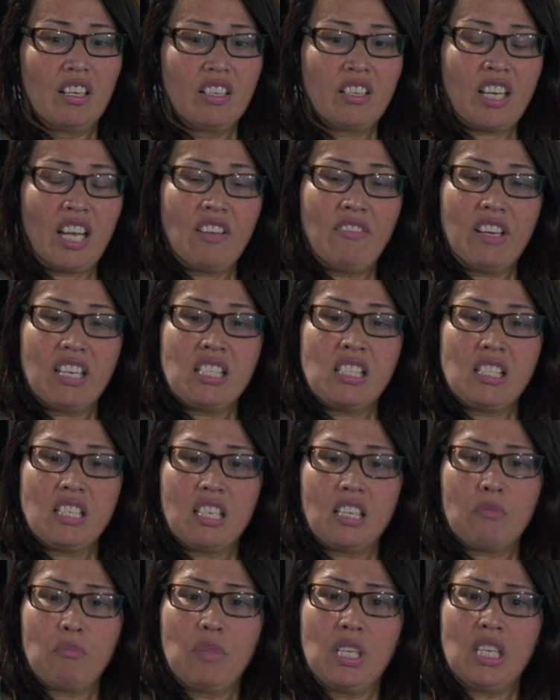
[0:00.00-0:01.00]

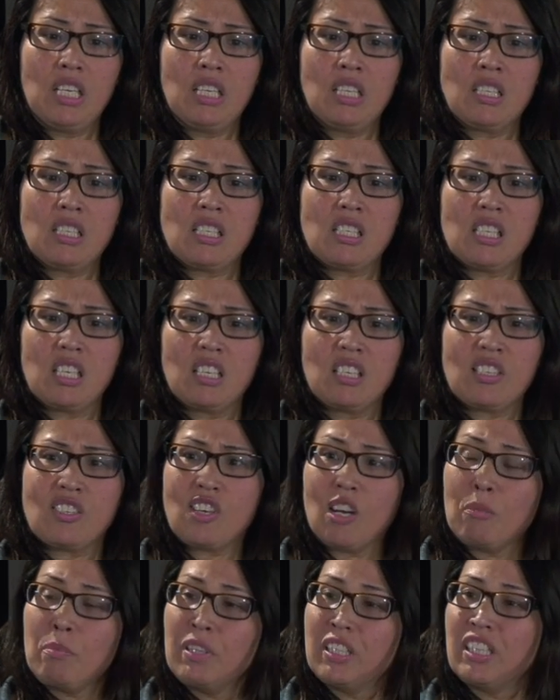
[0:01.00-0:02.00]
Divesting means
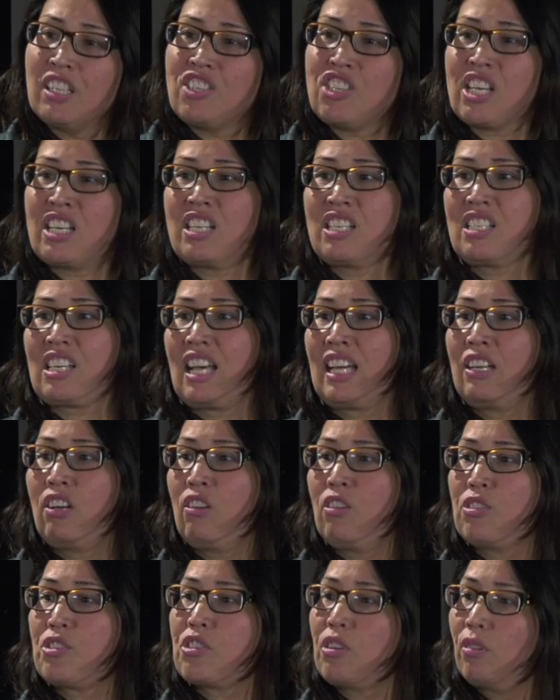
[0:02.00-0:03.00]
stopping the genocide
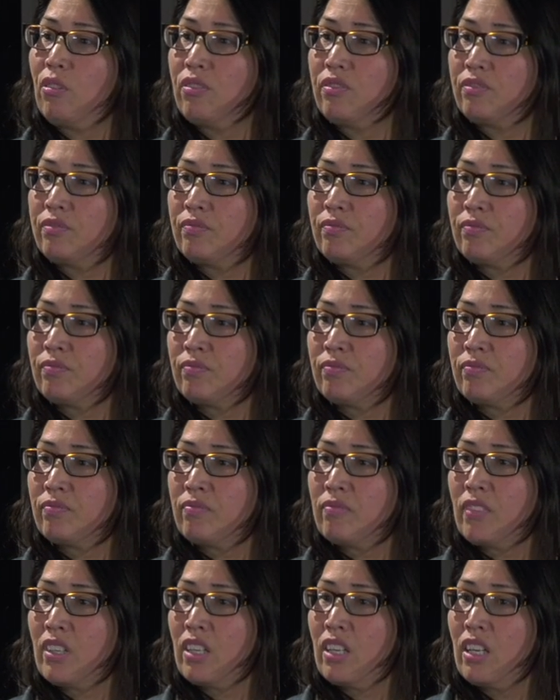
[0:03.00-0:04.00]
also.
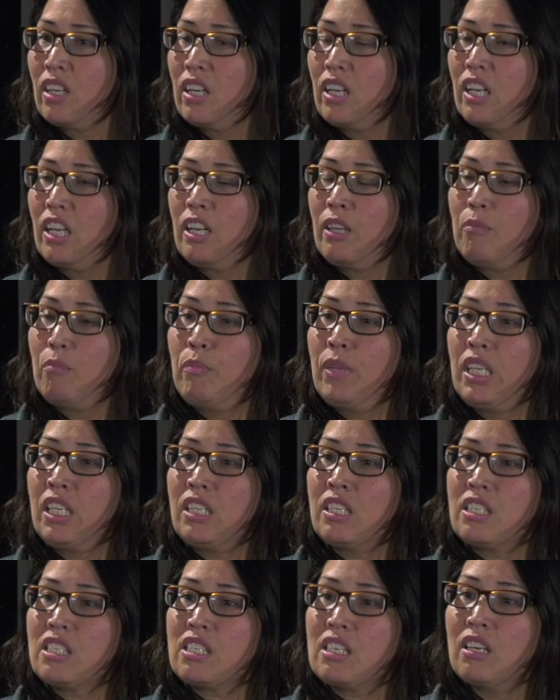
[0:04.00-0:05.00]
It
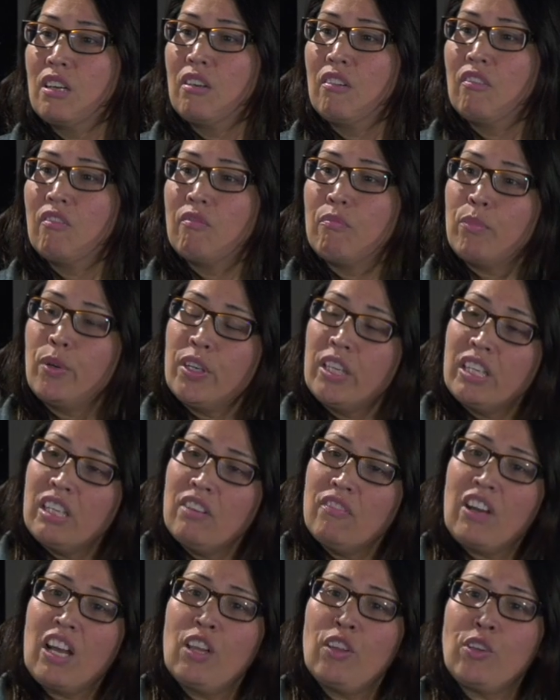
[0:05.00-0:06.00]
means putting
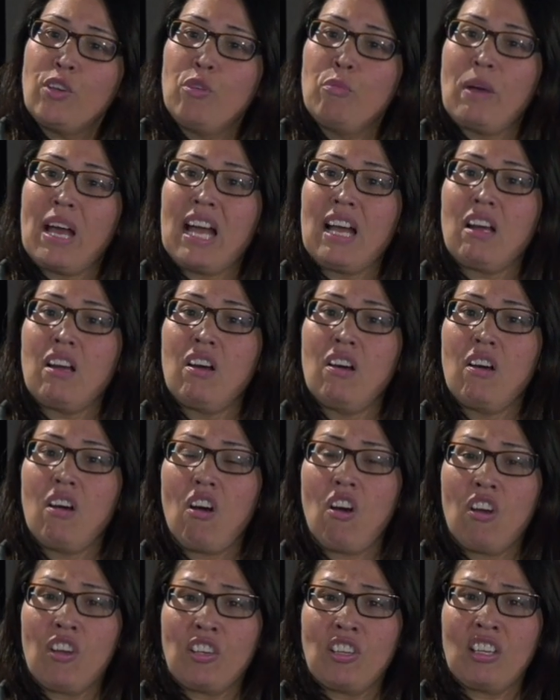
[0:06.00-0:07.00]
the value back
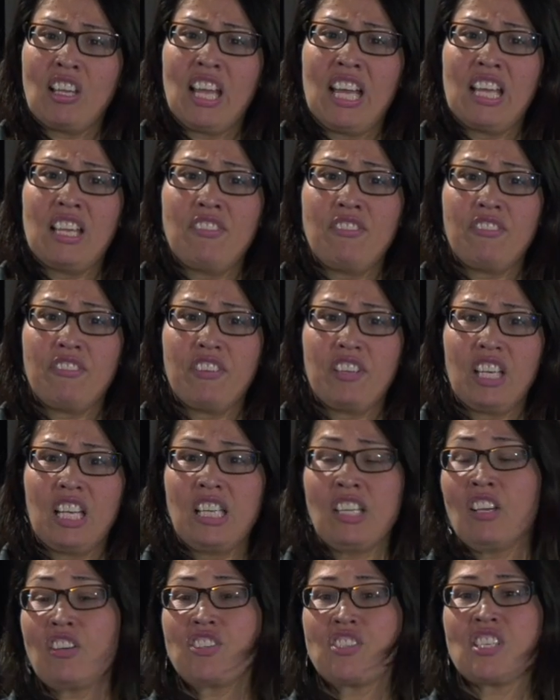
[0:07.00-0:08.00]
on life,
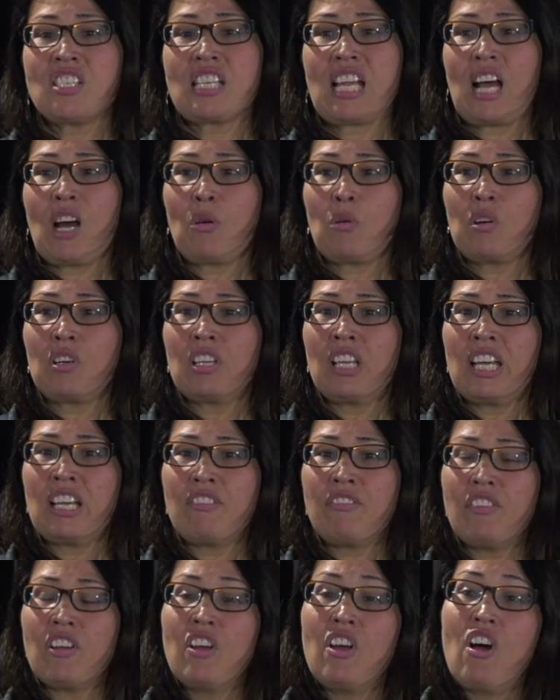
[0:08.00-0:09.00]
and not just our
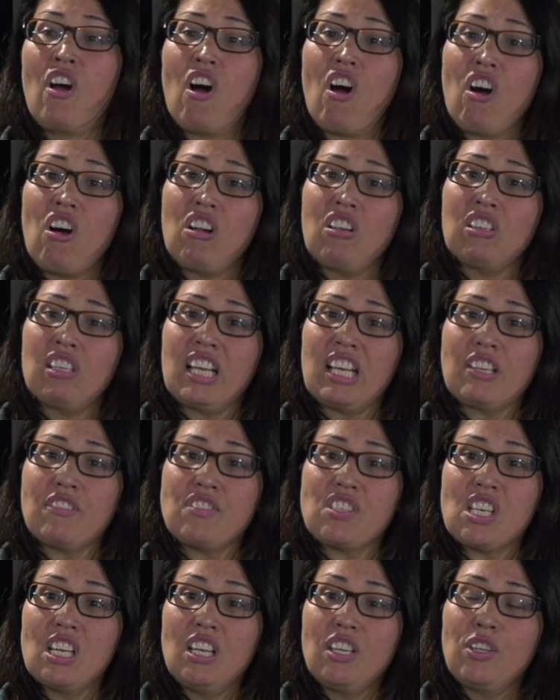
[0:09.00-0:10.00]
life, all
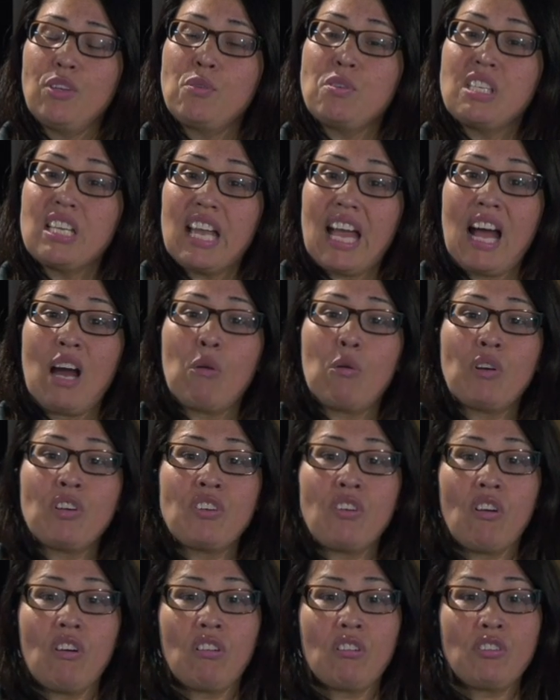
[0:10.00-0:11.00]
lives. Using our
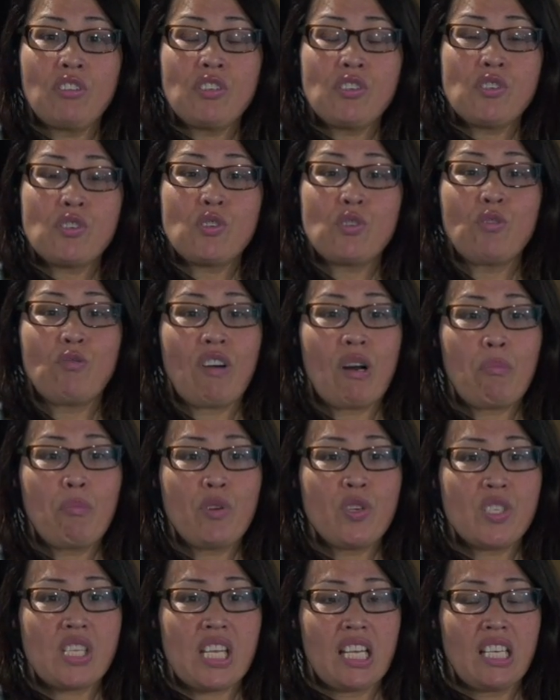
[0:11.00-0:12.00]
dollars to
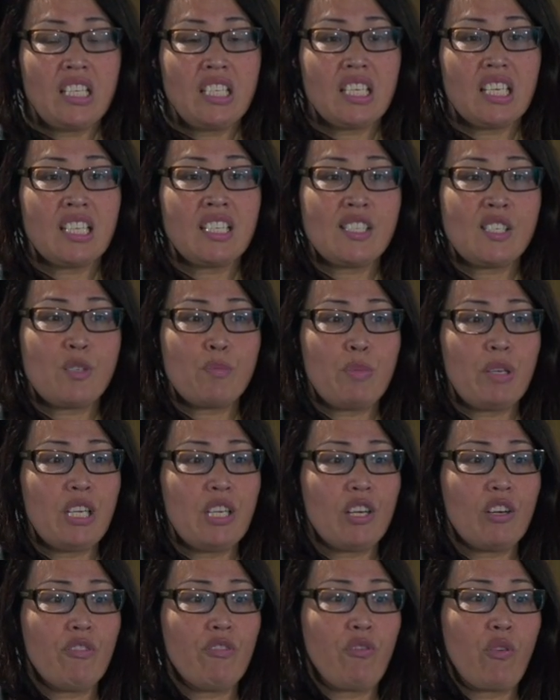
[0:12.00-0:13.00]
represent and
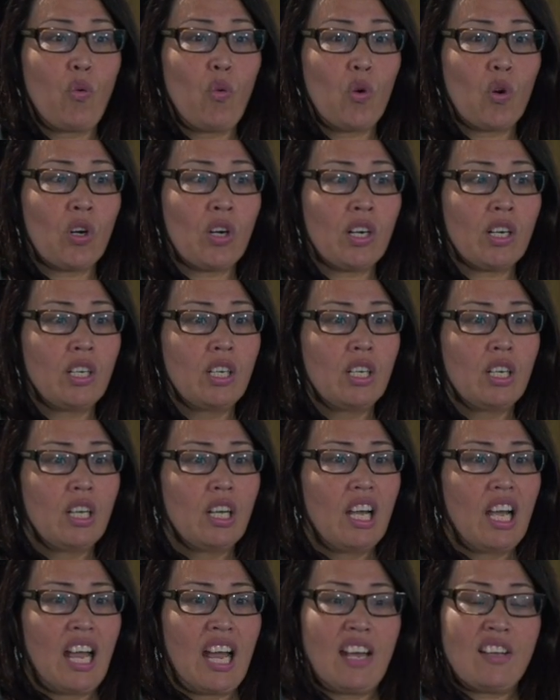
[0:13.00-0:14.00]
speak for,
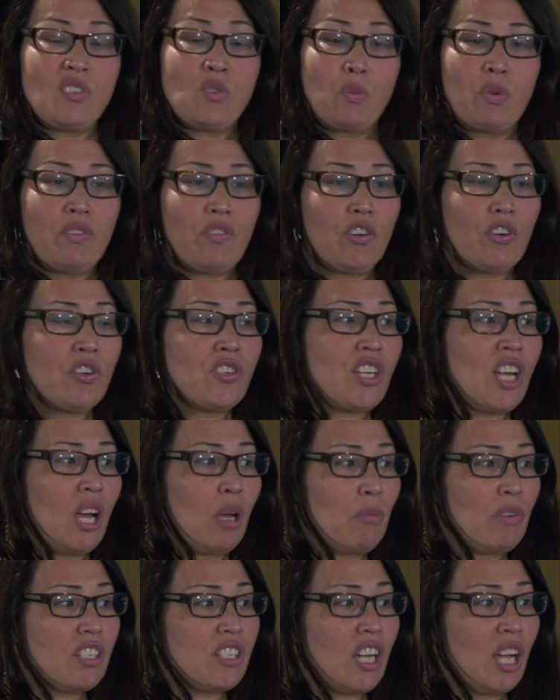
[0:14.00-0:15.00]
as we've heard
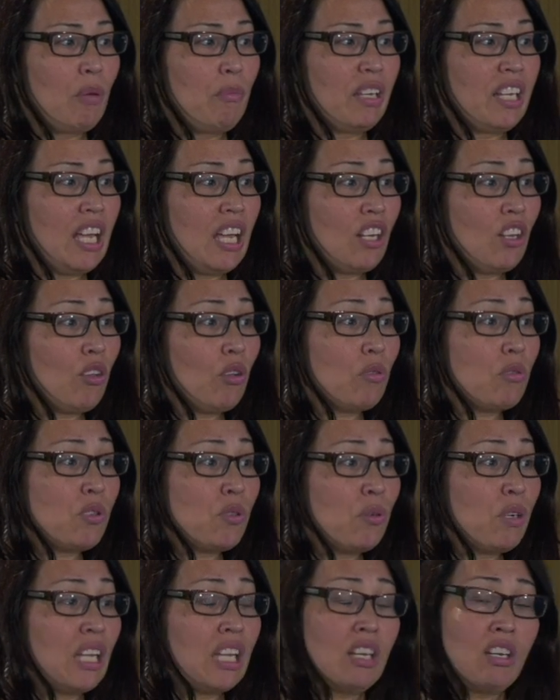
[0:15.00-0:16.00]
time and time again, those
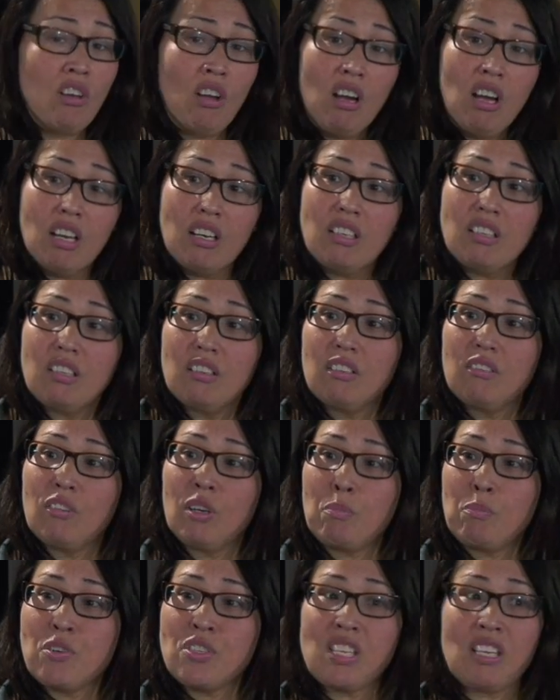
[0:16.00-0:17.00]
who cannot
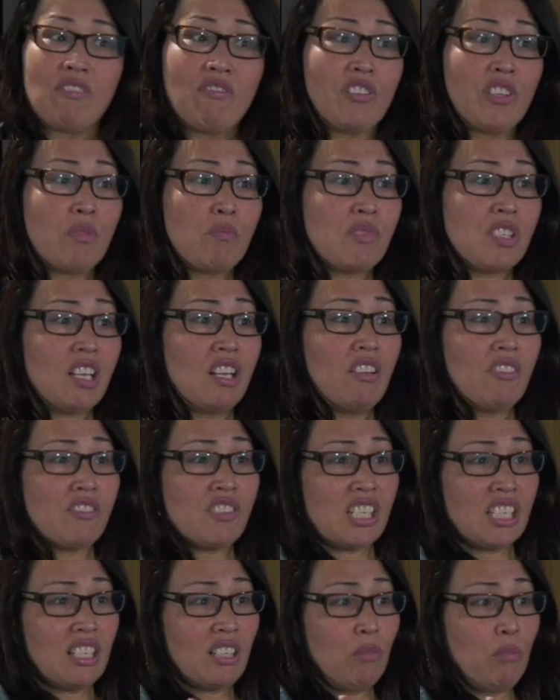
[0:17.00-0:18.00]
represent for
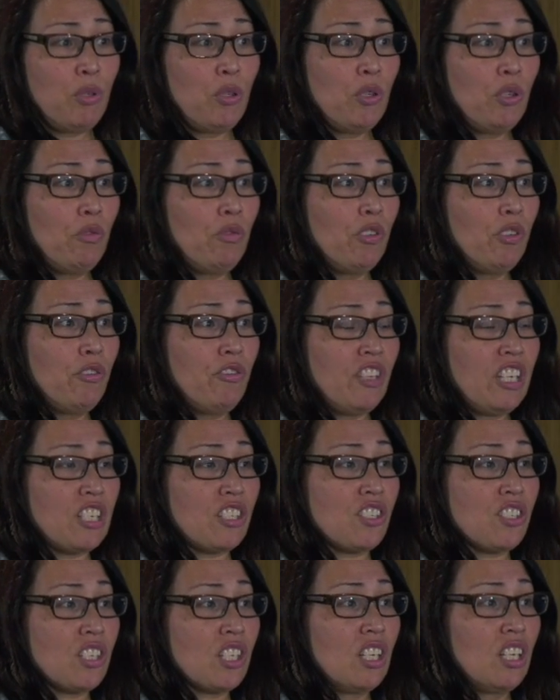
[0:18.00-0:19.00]
themselves, like the beautiful
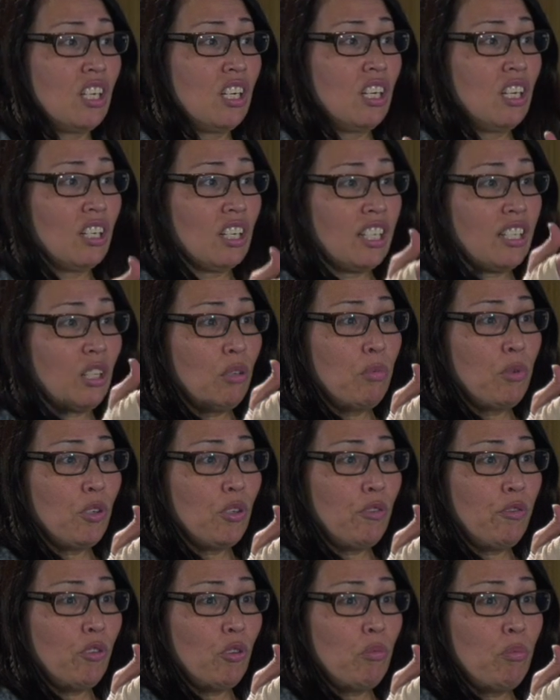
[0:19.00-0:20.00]
fish, like the
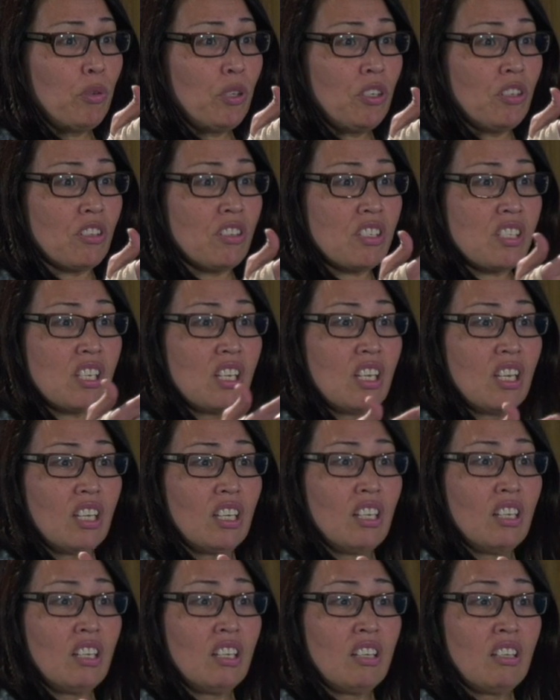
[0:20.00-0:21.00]
beautiful birds,
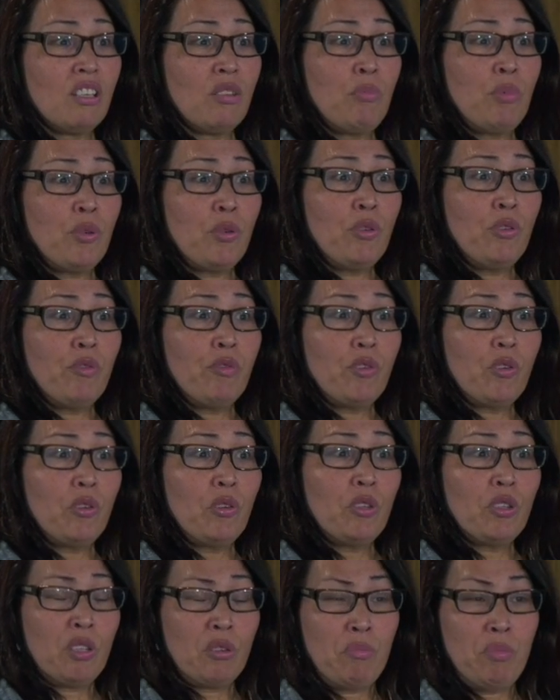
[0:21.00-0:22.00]
the
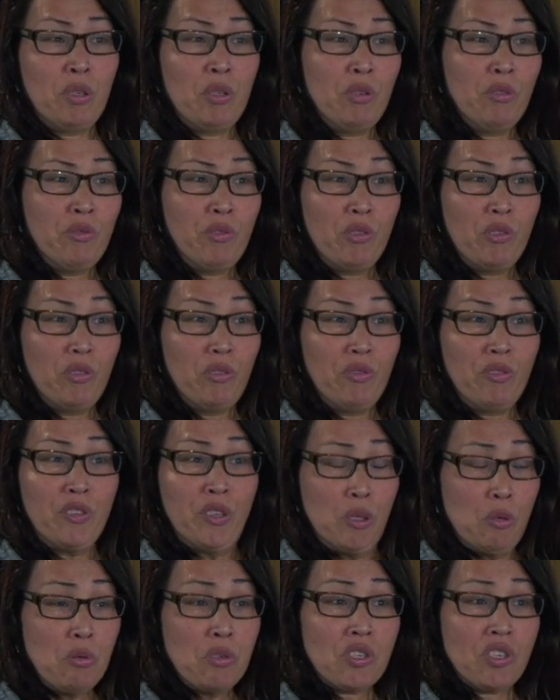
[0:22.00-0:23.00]
beautiful
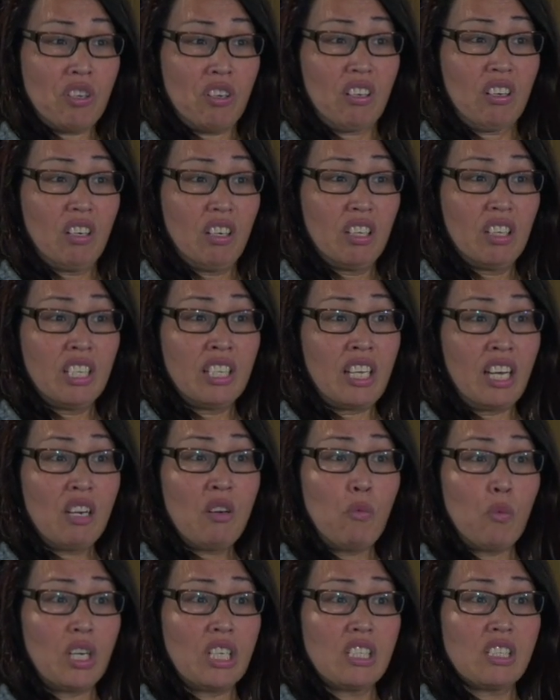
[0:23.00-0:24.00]
future, the
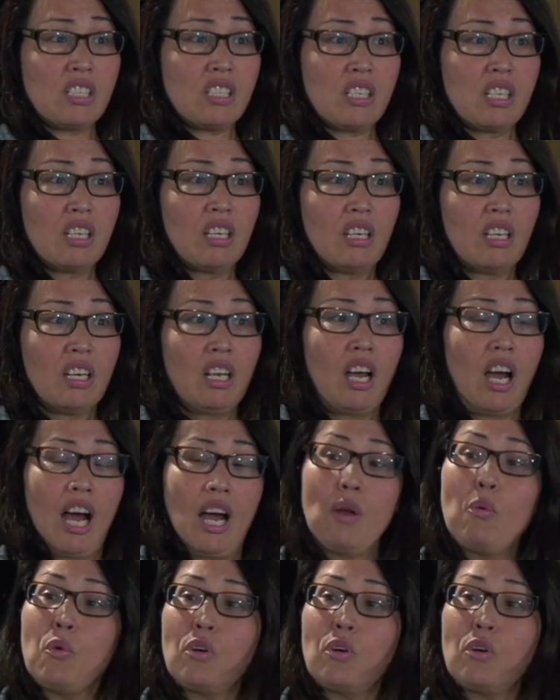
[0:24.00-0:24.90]
young ones. I